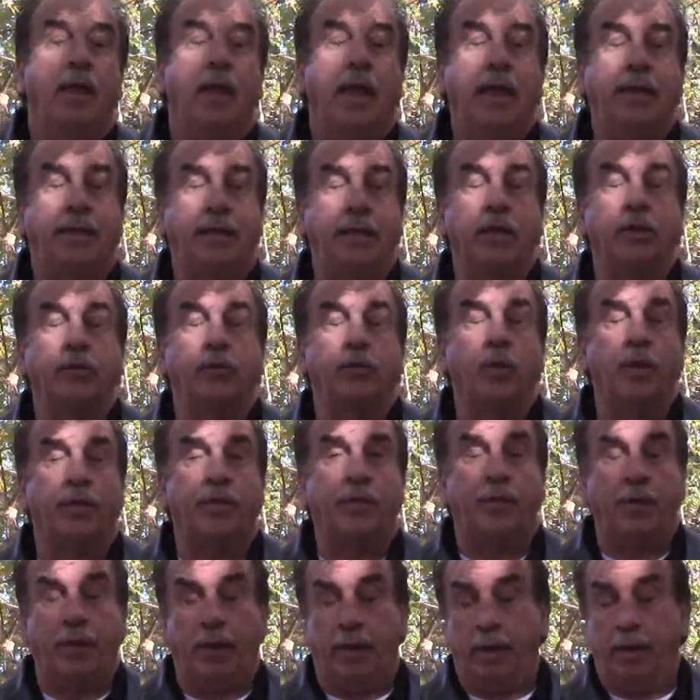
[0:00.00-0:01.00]
he deals
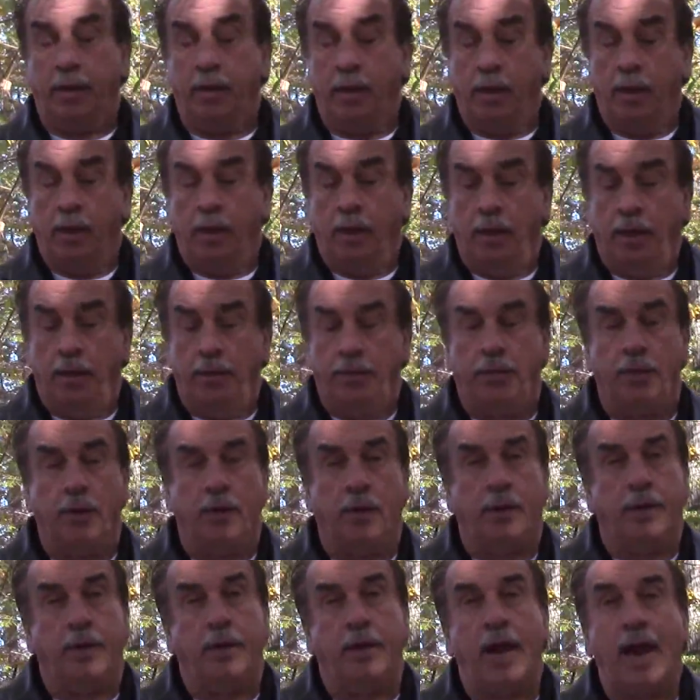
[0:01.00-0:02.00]
with the,
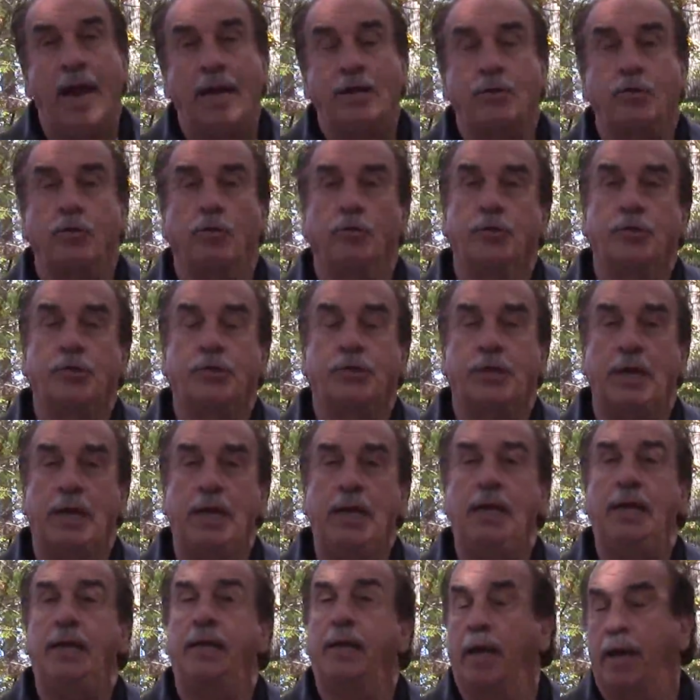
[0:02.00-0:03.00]
the natural
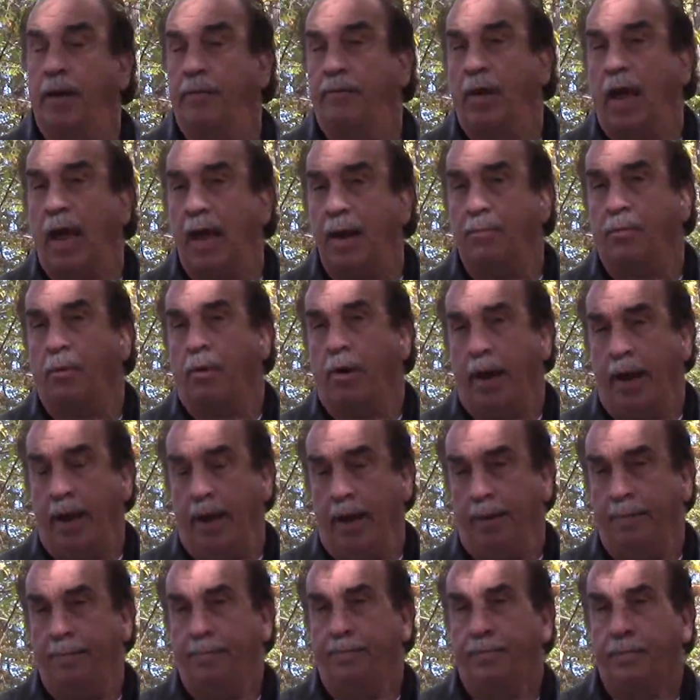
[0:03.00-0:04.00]
seed of
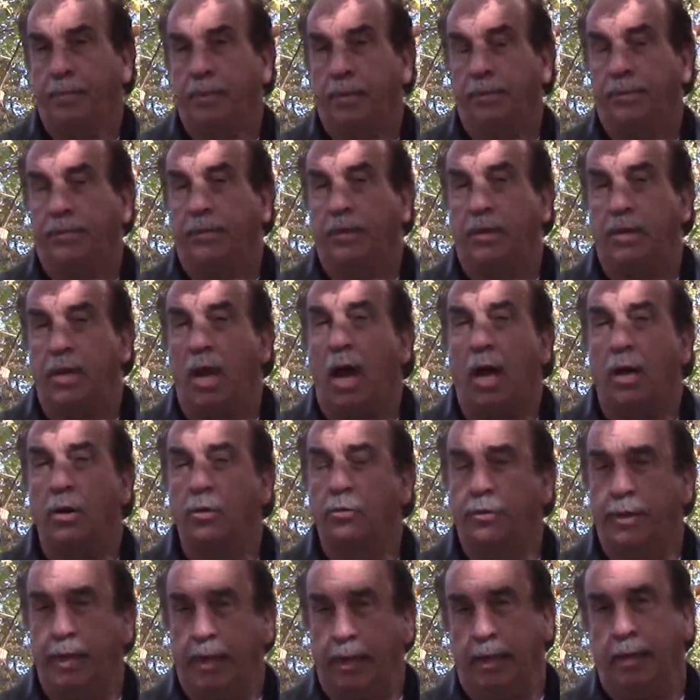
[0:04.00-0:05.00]
Abraham, the
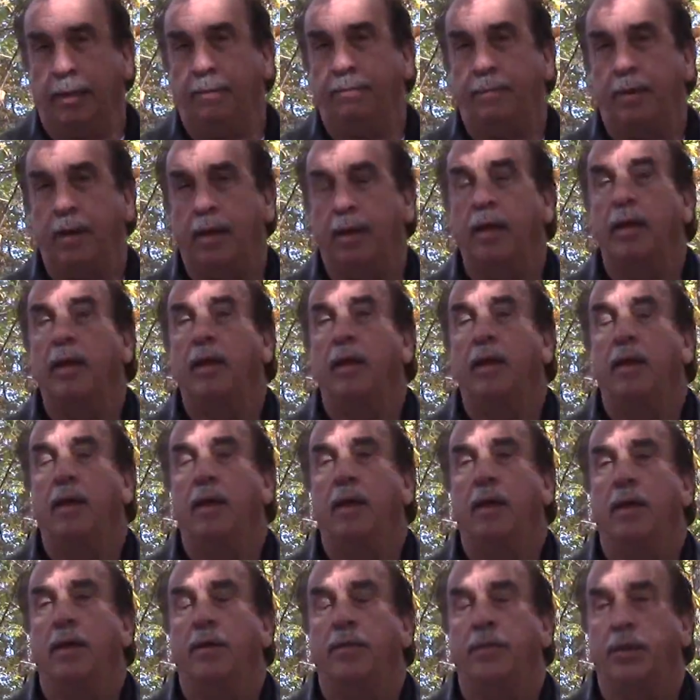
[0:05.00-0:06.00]
Yahudim,
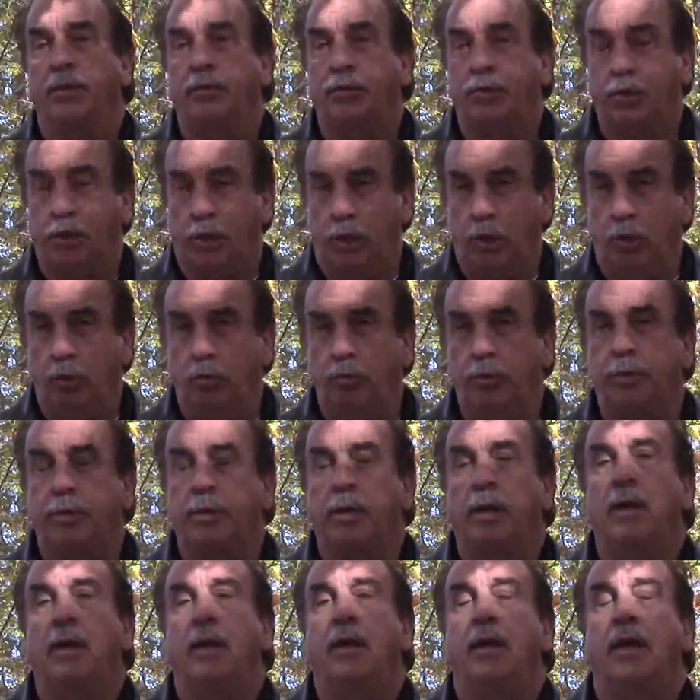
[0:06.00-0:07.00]
the Jews.
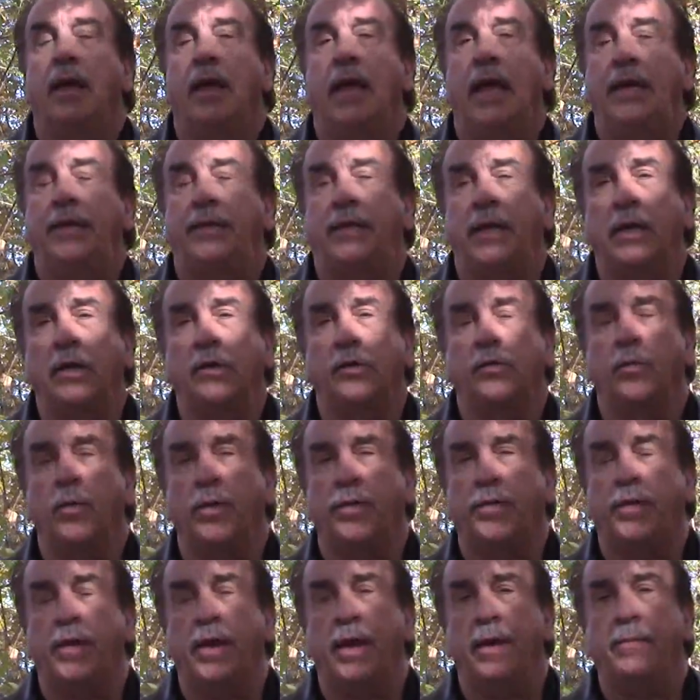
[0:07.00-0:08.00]
He deals
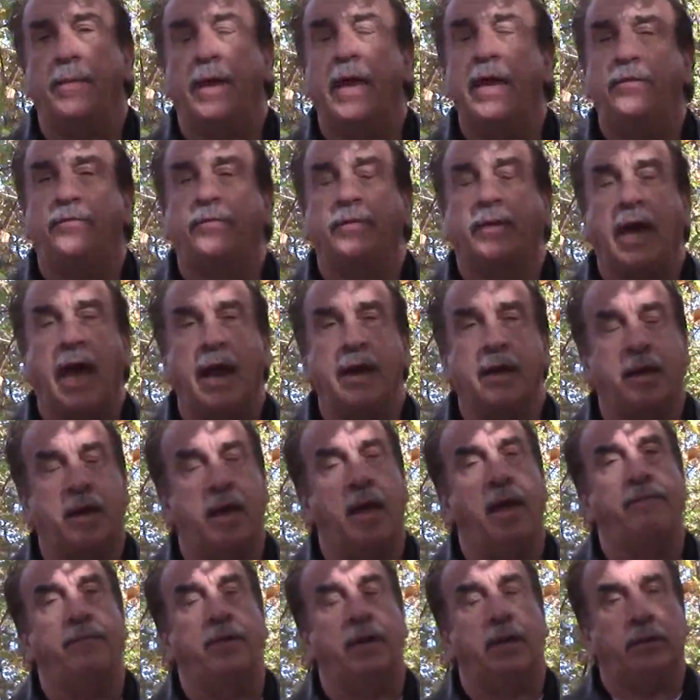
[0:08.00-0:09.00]
with them. He's got a
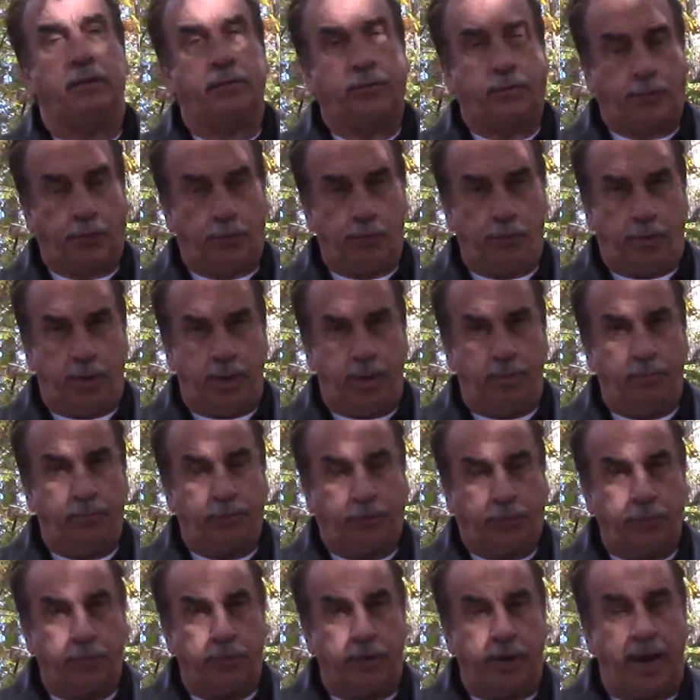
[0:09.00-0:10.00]
covenant through them,
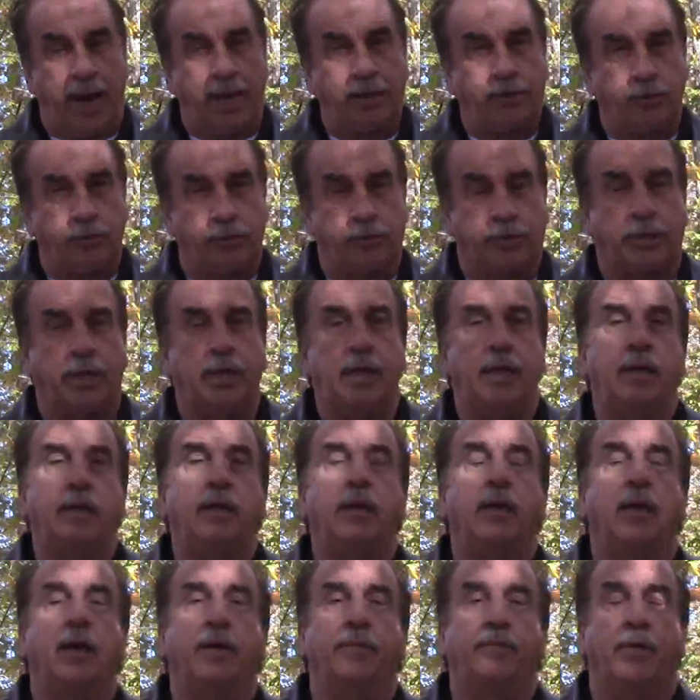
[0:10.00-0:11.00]
through the natural
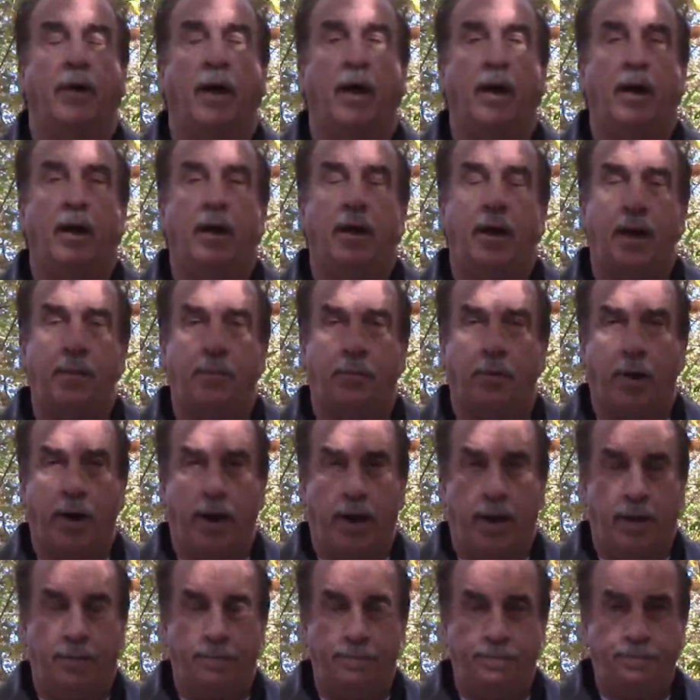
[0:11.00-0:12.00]
seed of
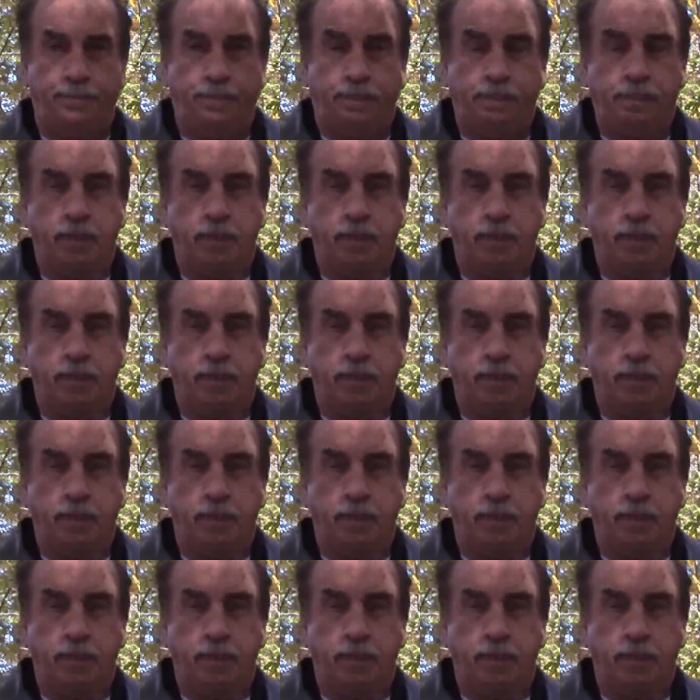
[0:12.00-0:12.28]
Abraham.